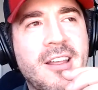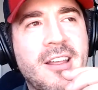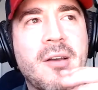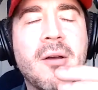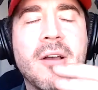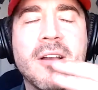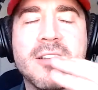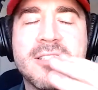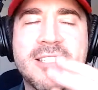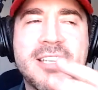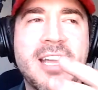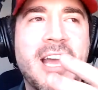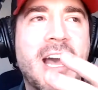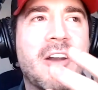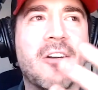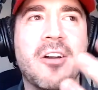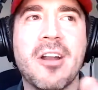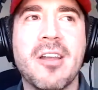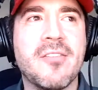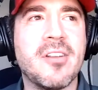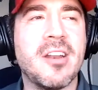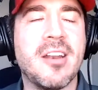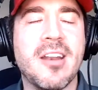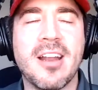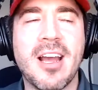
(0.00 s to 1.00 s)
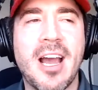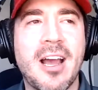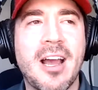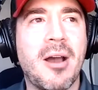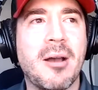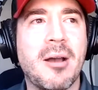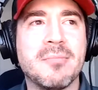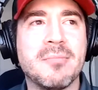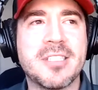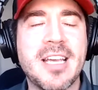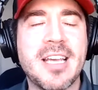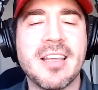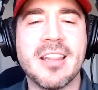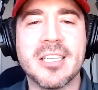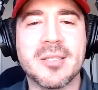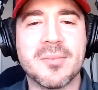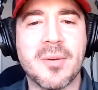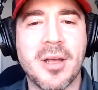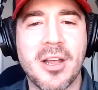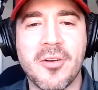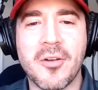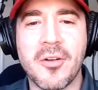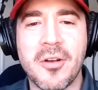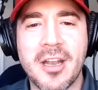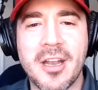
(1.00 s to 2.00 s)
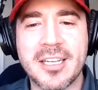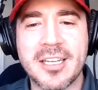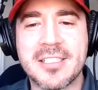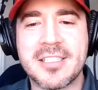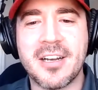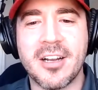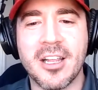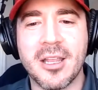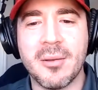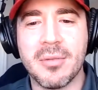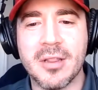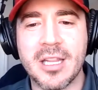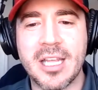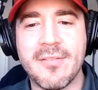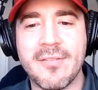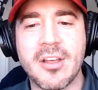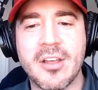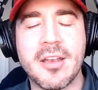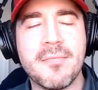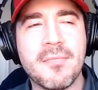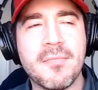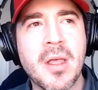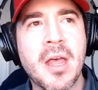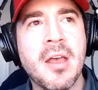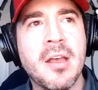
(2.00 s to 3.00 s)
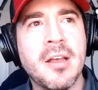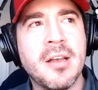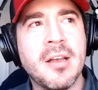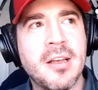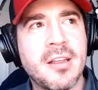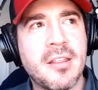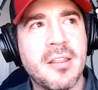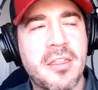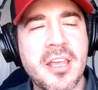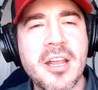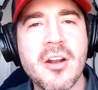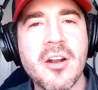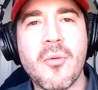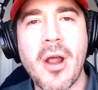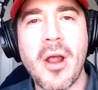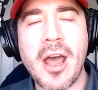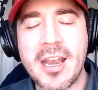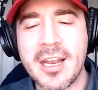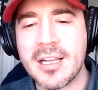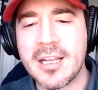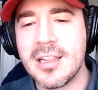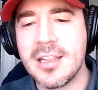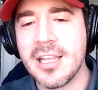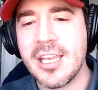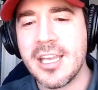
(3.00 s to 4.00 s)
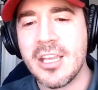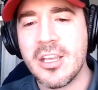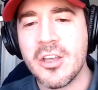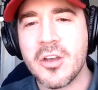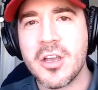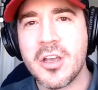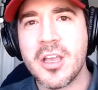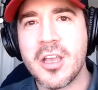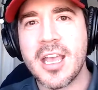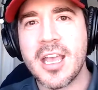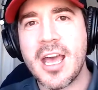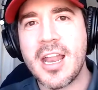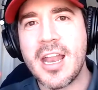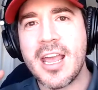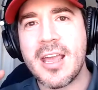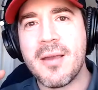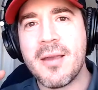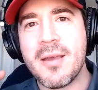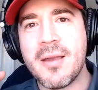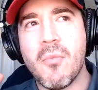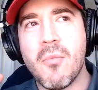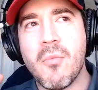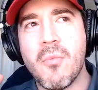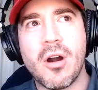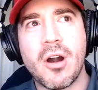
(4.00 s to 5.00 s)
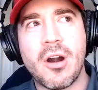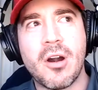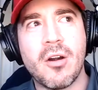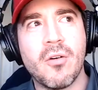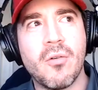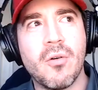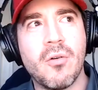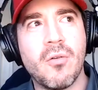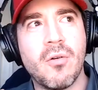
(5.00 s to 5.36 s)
See, I'm saying this, but I don't necessarily believe it. Theoretically, you can get a more